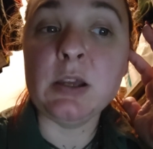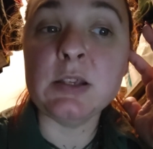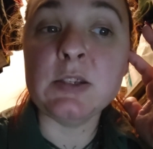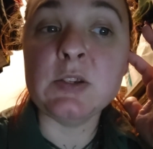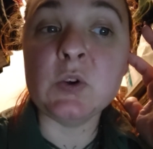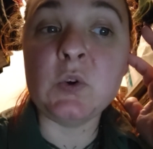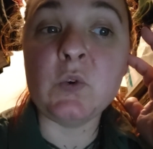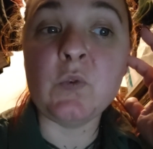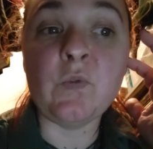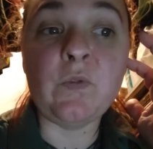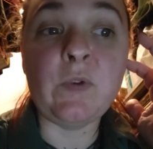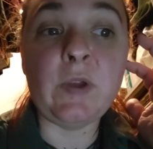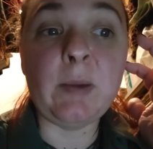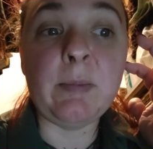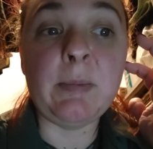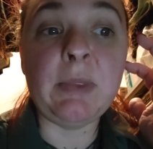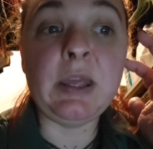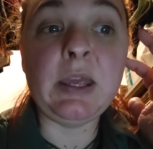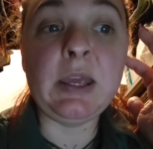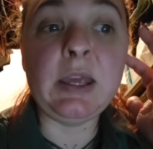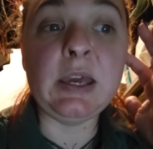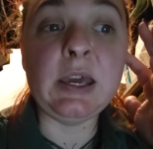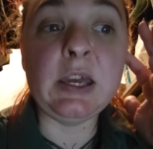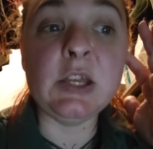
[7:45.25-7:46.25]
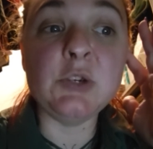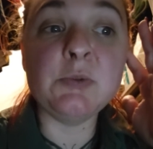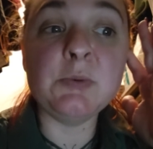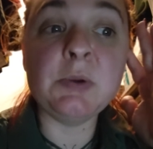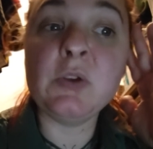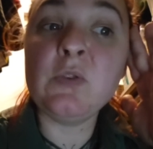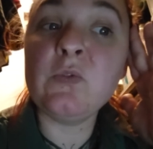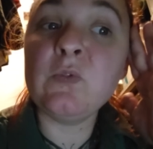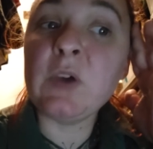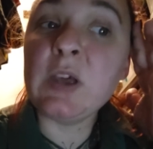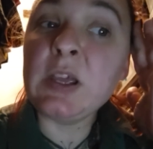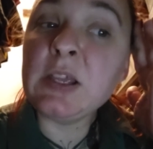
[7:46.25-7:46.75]
Also, family
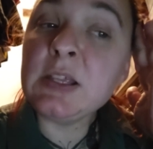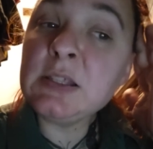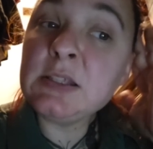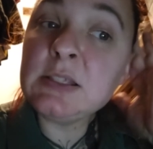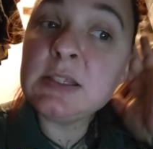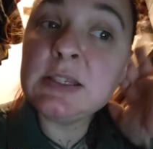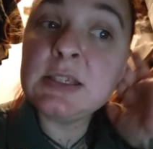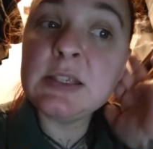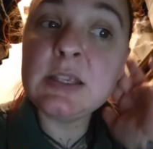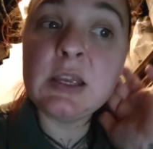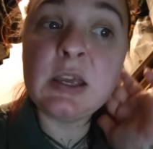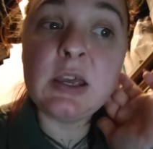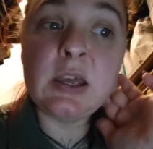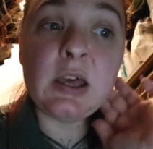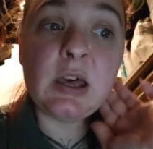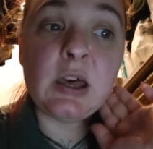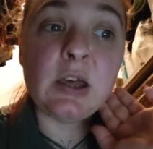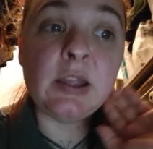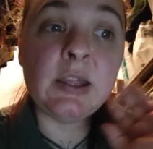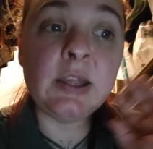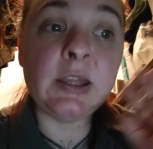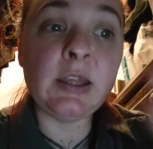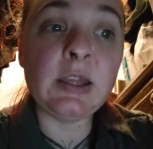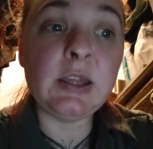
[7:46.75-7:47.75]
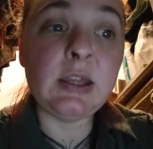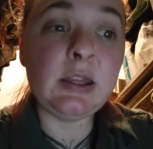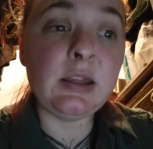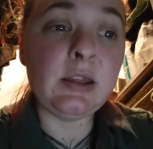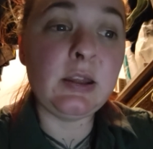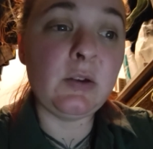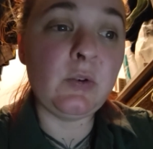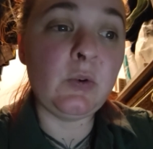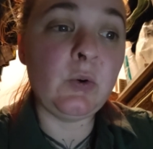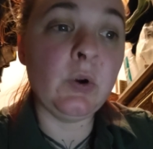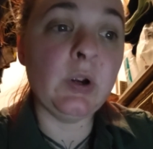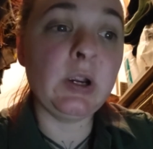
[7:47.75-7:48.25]
engagement events.
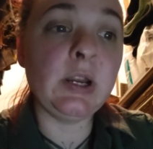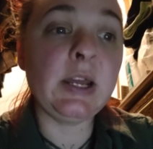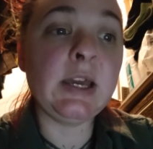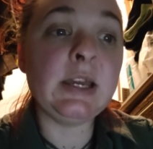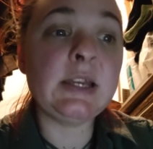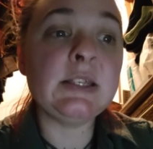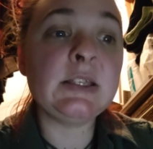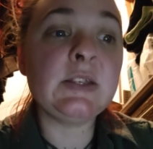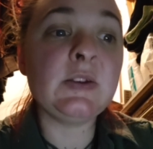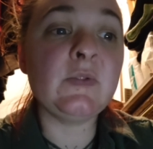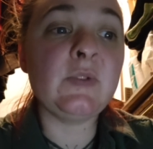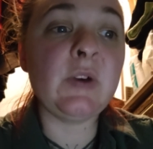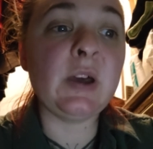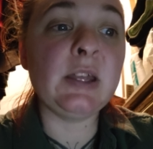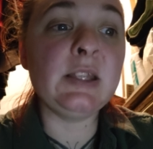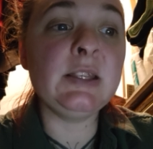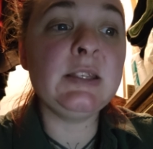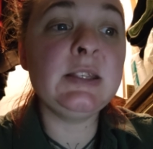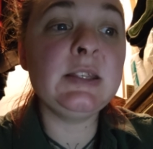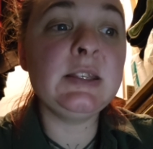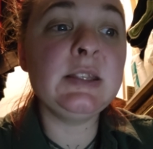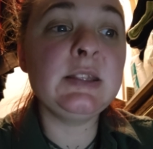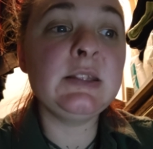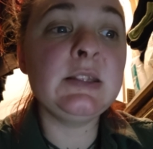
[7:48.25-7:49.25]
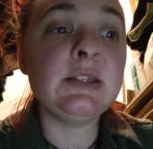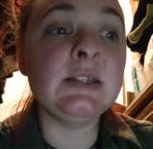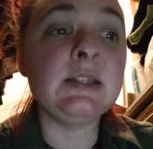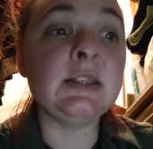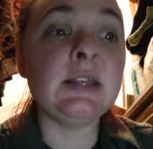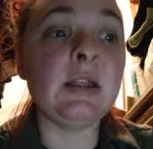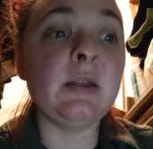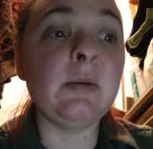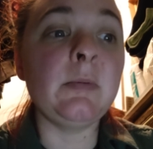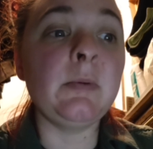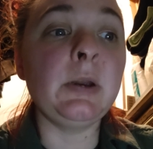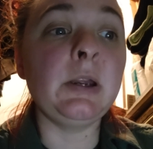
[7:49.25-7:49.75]
Organize events
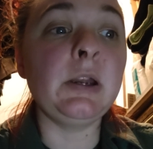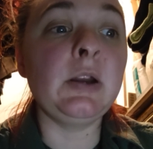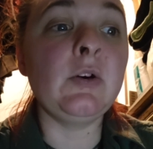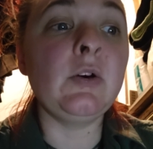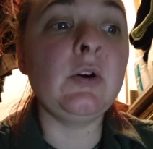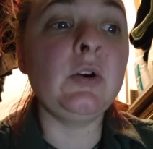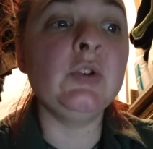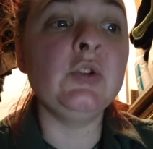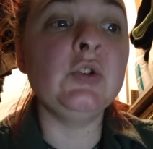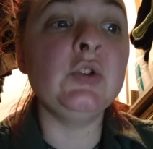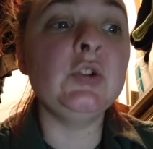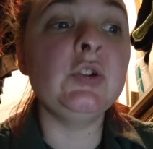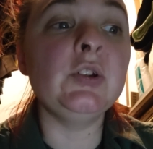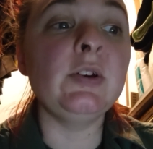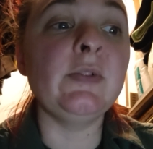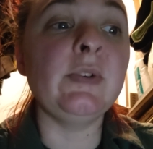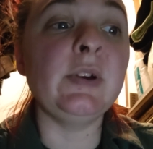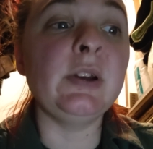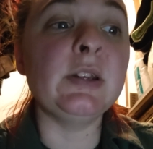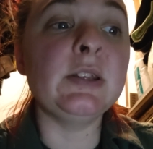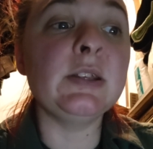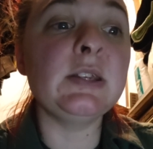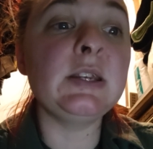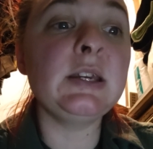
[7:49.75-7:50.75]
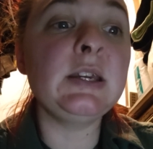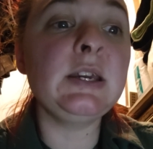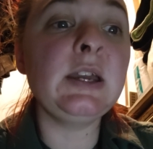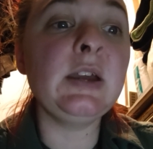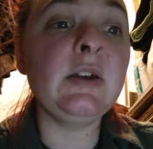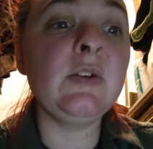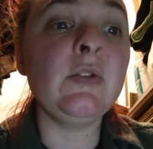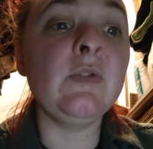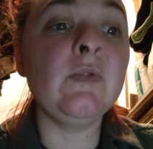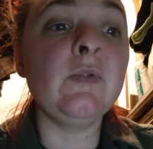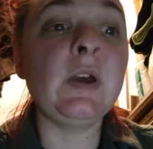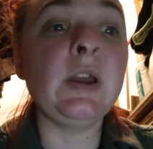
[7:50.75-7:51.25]
to celebrate cultural
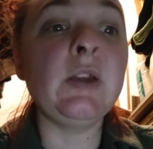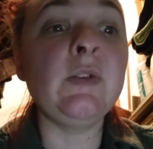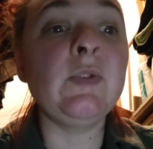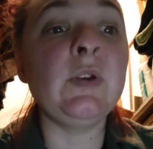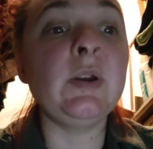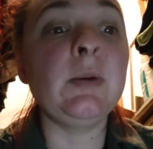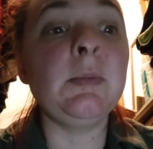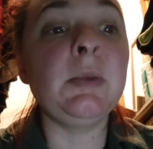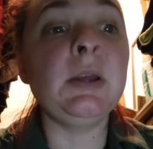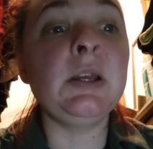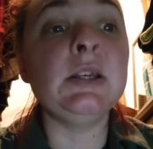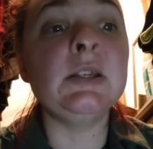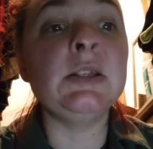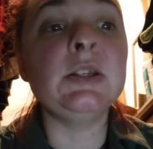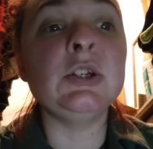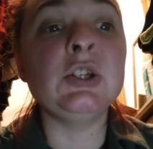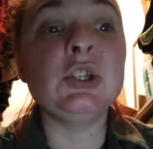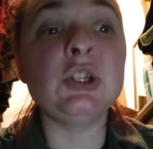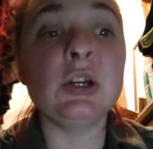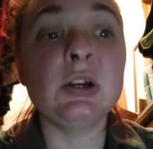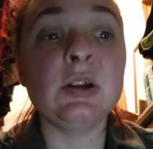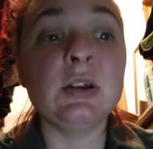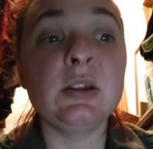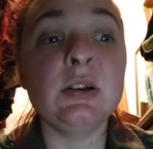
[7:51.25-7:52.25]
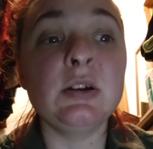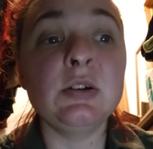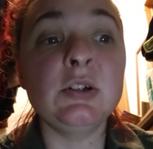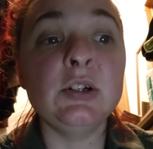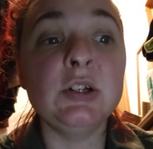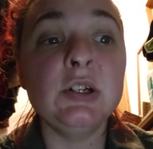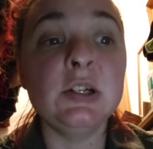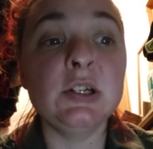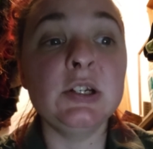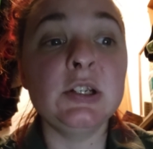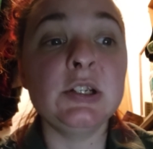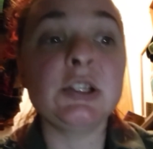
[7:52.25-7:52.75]
diversity and invite families to share their
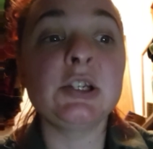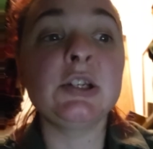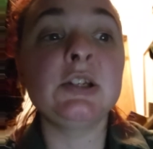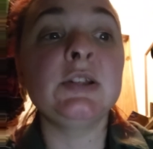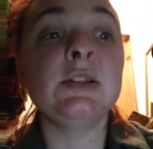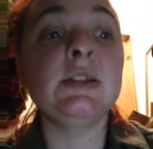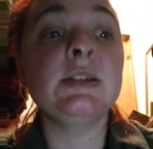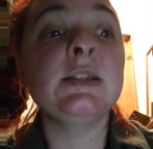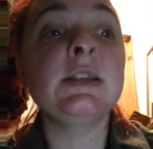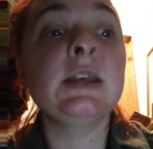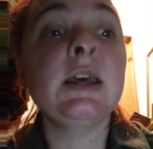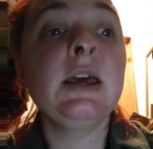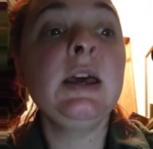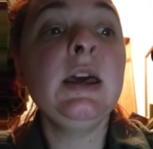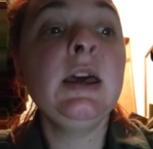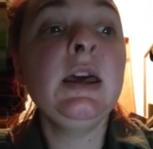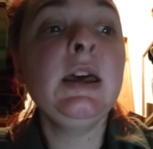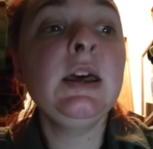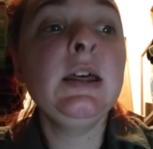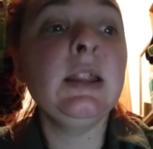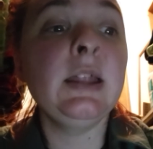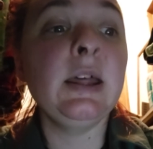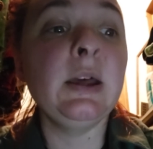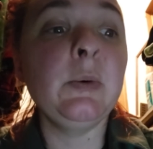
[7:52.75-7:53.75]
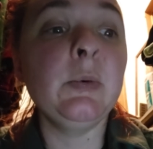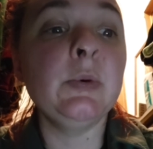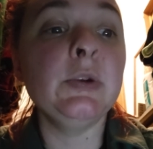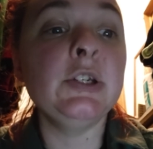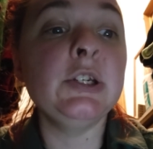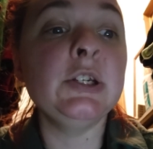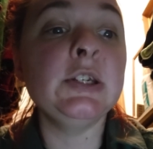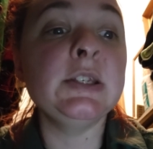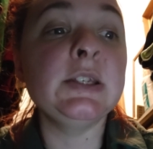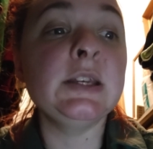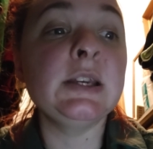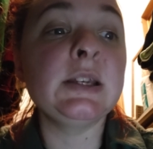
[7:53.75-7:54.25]
traditions,
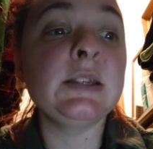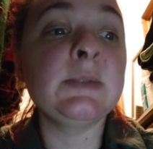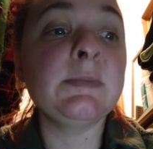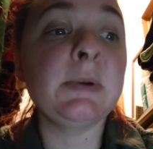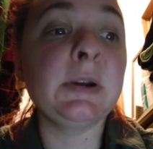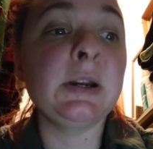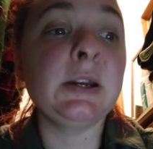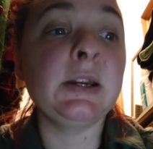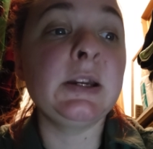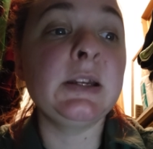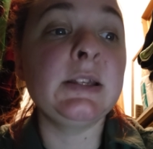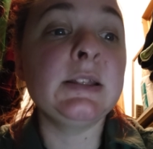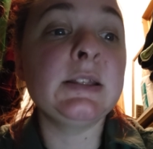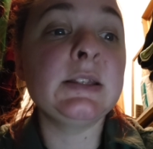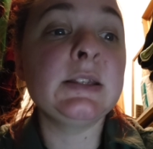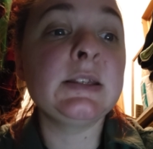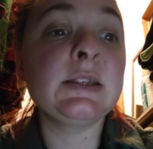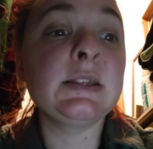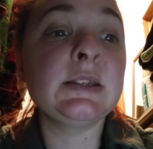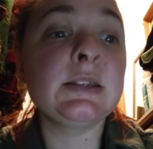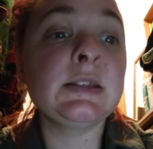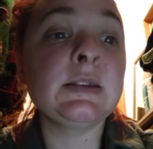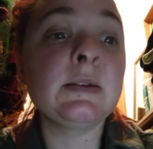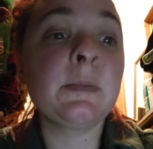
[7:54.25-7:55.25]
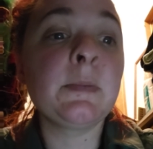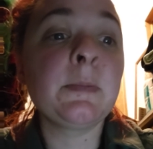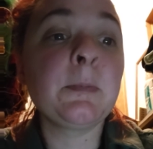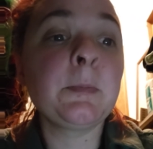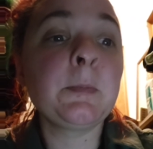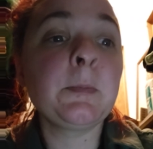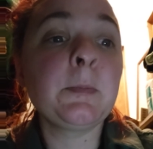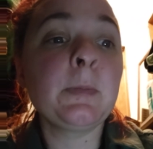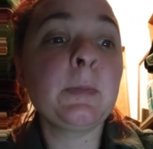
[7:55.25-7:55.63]
languages, experiences.